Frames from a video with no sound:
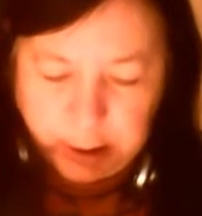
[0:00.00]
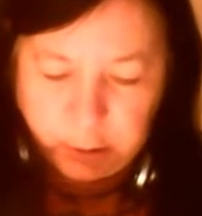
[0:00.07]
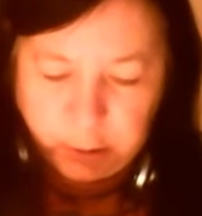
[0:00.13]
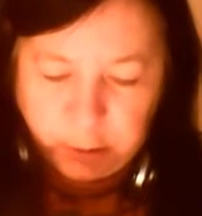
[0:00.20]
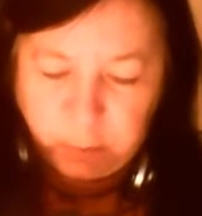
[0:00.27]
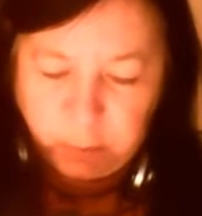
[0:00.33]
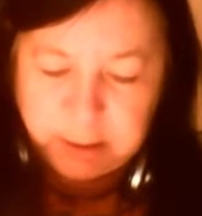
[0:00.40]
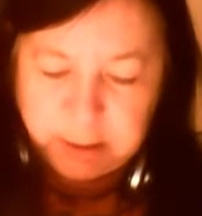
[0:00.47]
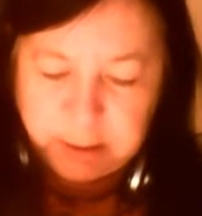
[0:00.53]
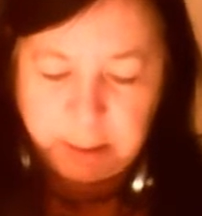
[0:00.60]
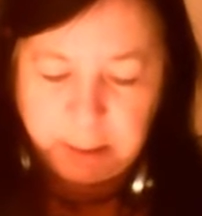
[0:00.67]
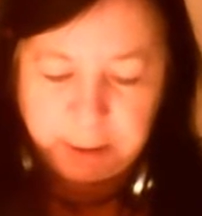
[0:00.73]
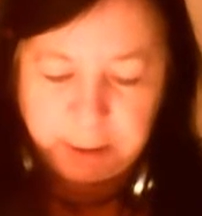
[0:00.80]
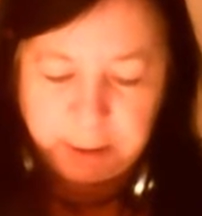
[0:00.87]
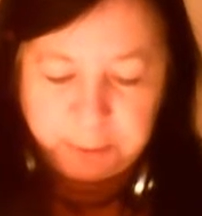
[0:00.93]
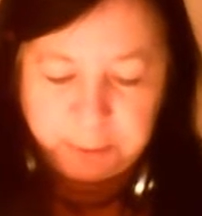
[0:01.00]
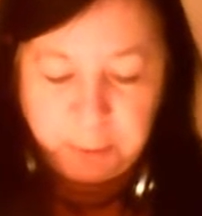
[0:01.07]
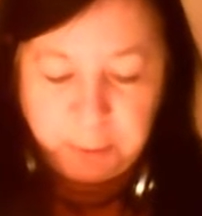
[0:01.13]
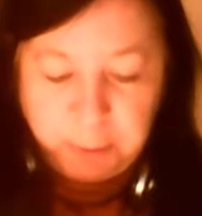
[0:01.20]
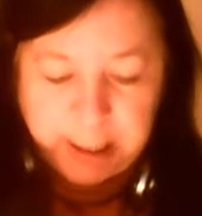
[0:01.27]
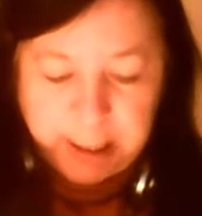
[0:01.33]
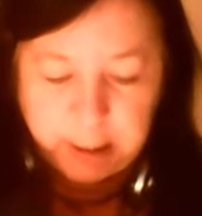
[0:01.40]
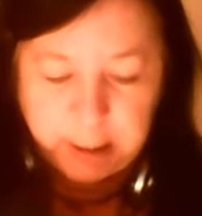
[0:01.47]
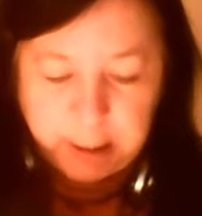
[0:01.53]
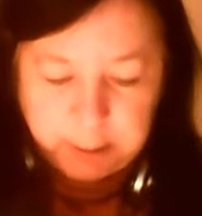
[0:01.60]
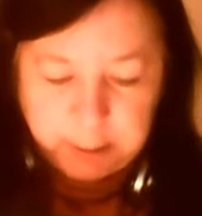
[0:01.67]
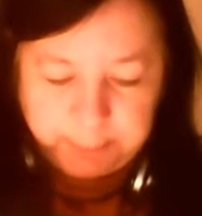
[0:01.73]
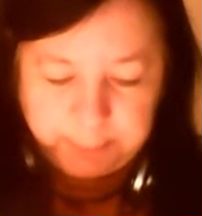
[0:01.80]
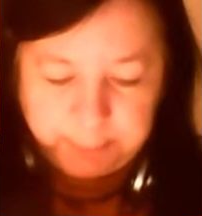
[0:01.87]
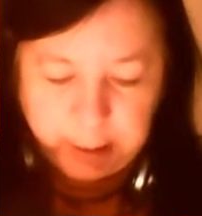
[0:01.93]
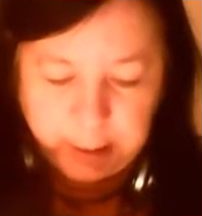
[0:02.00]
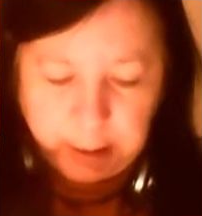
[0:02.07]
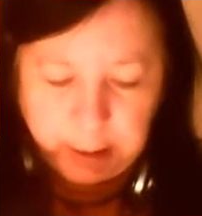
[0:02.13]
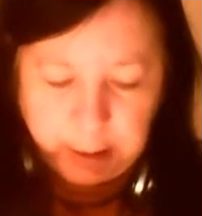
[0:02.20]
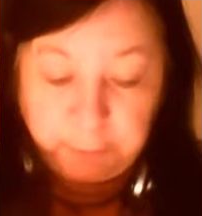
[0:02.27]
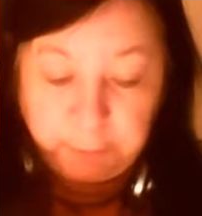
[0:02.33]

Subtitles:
What a marathon weekend! If